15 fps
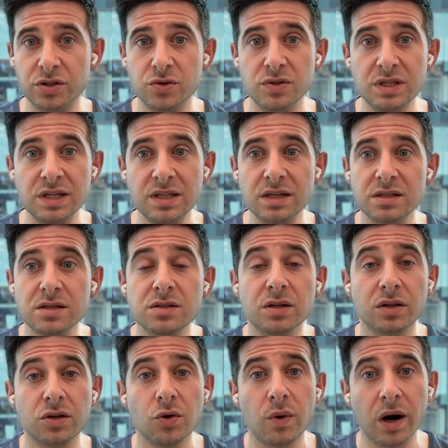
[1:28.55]
You see this is the
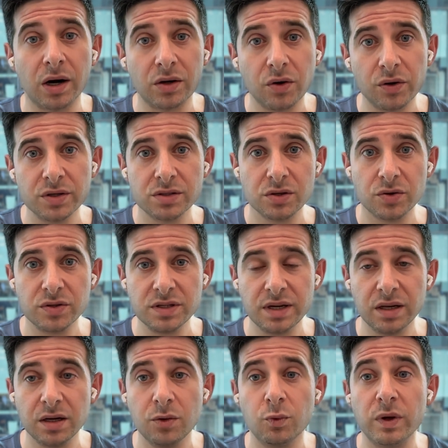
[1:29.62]
QR code
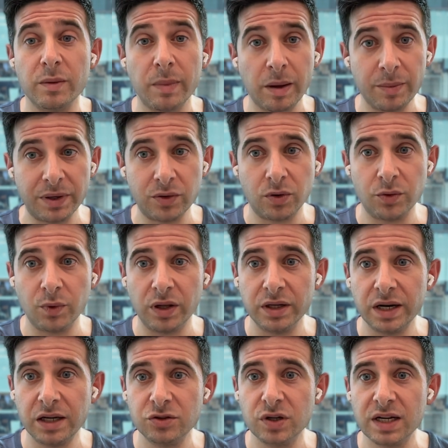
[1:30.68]
associated with my Bitcoin wallet
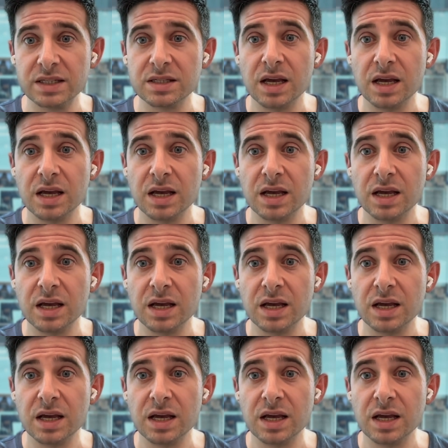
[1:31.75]
address,